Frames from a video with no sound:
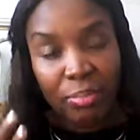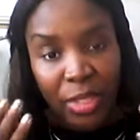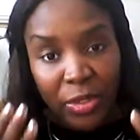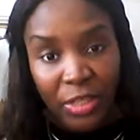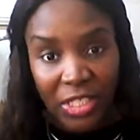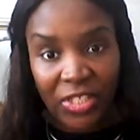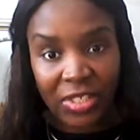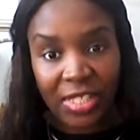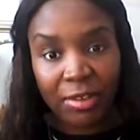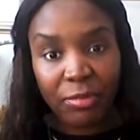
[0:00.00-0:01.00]
Be good to
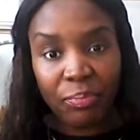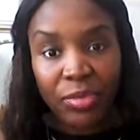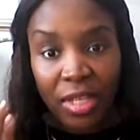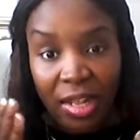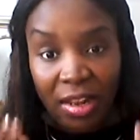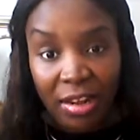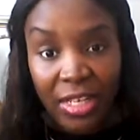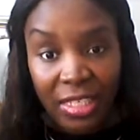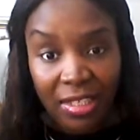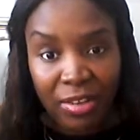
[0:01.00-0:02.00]
yourself.
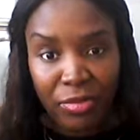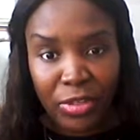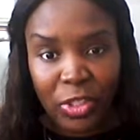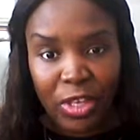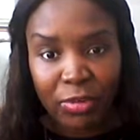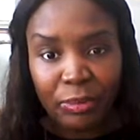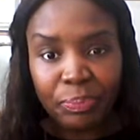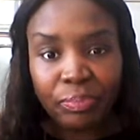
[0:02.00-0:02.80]
Learn to love yourself.